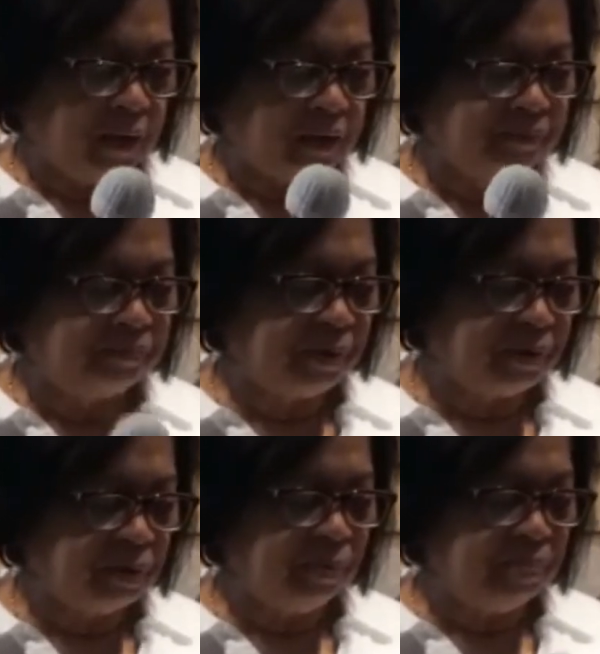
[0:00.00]
in
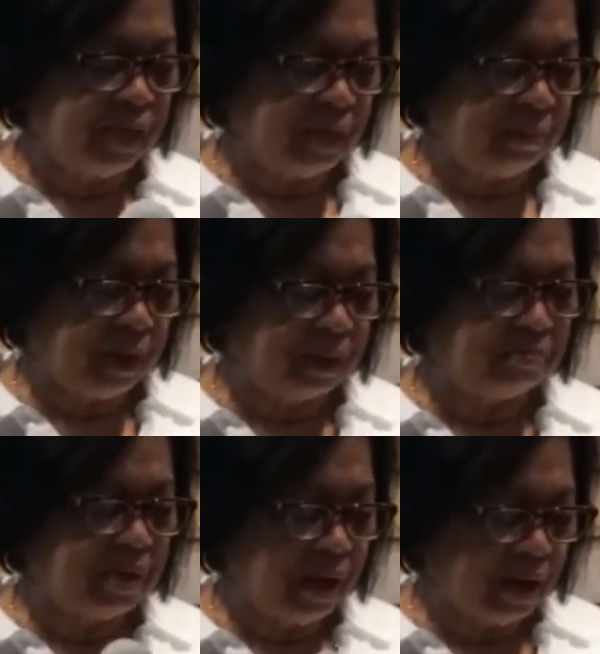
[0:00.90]
front of him and
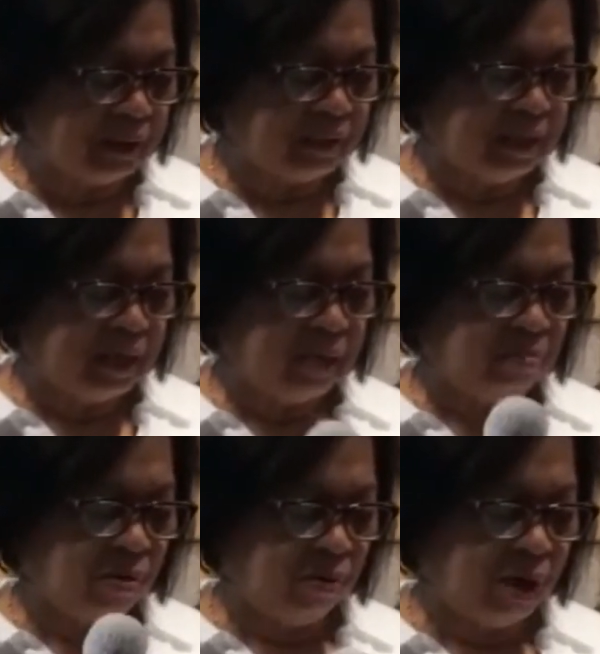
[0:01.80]
behind him,
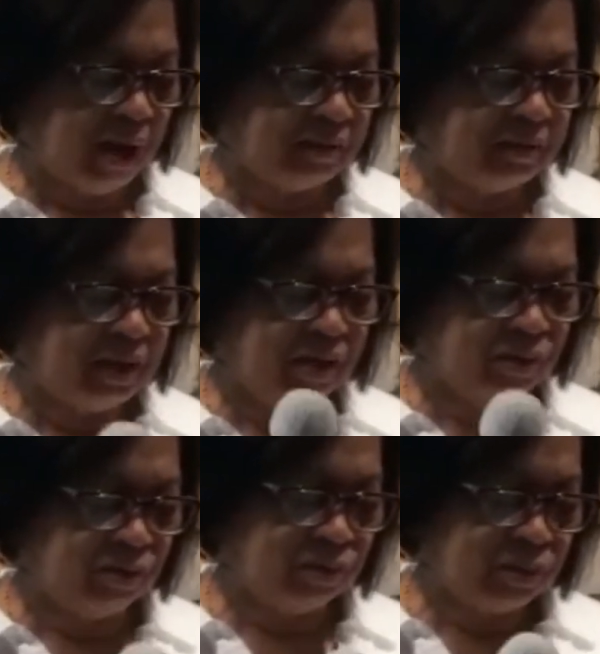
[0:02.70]
O God. Thank
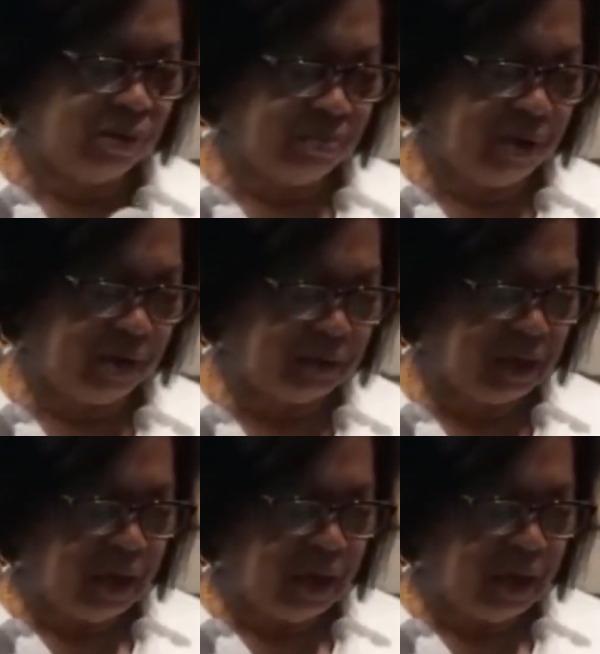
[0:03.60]
you so much.